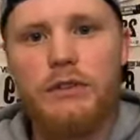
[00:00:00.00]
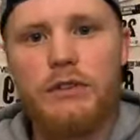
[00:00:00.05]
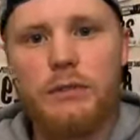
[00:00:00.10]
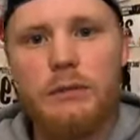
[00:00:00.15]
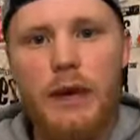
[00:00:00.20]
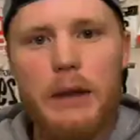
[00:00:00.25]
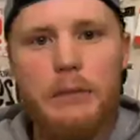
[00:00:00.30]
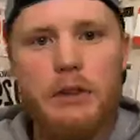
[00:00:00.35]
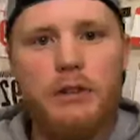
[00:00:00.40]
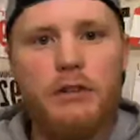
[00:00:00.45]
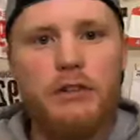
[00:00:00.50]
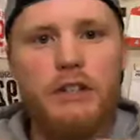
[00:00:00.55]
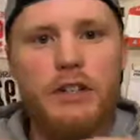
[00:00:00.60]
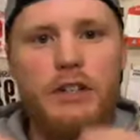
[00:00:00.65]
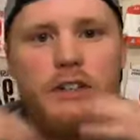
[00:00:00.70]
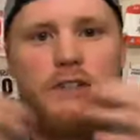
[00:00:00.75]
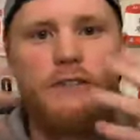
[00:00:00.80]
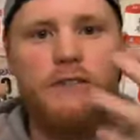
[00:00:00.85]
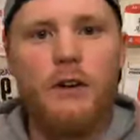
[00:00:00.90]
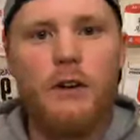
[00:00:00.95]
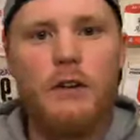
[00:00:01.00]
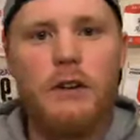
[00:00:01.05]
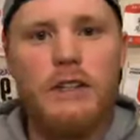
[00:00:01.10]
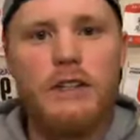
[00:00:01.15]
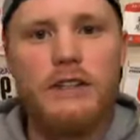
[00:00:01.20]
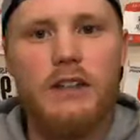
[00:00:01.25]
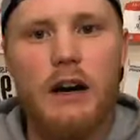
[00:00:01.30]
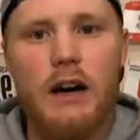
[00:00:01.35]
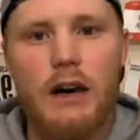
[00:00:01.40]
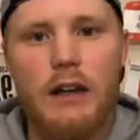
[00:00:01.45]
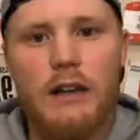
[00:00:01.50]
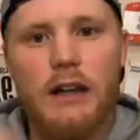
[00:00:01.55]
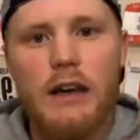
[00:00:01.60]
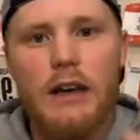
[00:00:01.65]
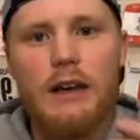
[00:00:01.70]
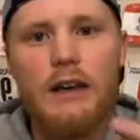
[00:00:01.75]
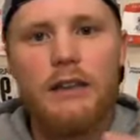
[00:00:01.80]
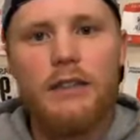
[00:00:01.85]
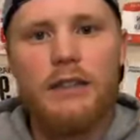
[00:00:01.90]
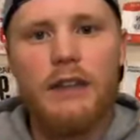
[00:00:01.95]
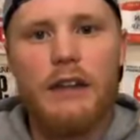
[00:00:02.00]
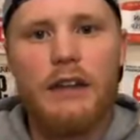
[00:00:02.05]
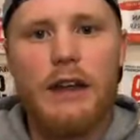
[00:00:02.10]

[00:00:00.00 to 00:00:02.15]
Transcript: So maybe you're just focused on the